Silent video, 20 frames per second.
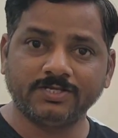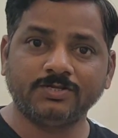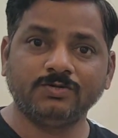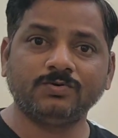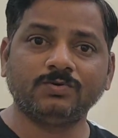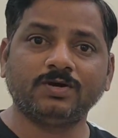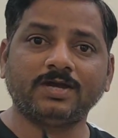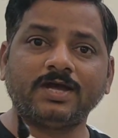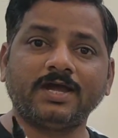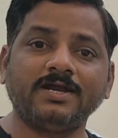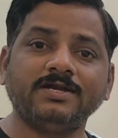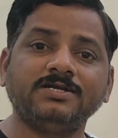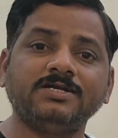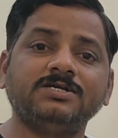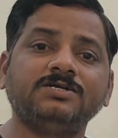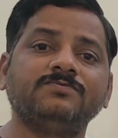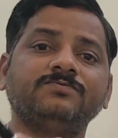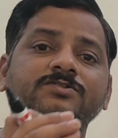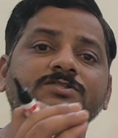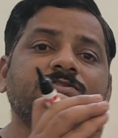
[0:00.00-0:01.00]
you AND
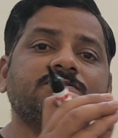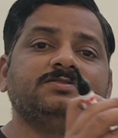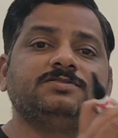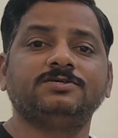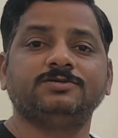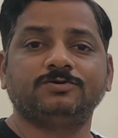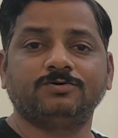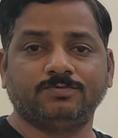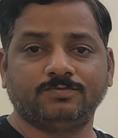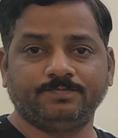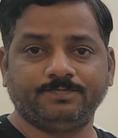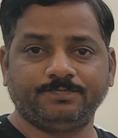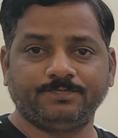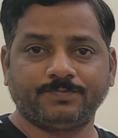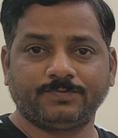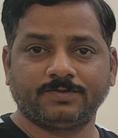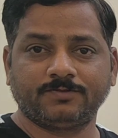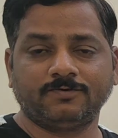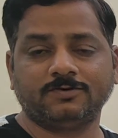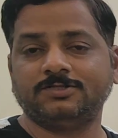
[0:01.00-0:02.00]
it with 0
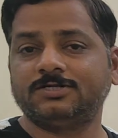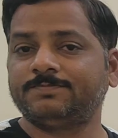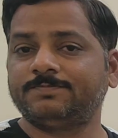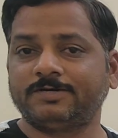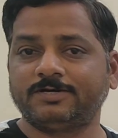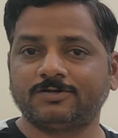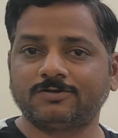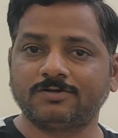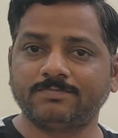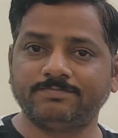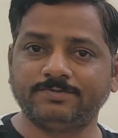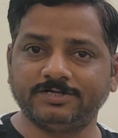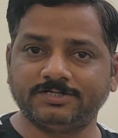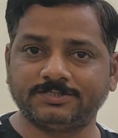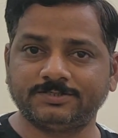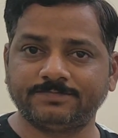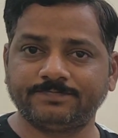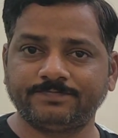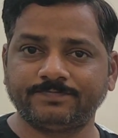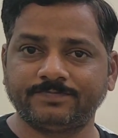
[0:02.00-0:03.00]
for that particular bit.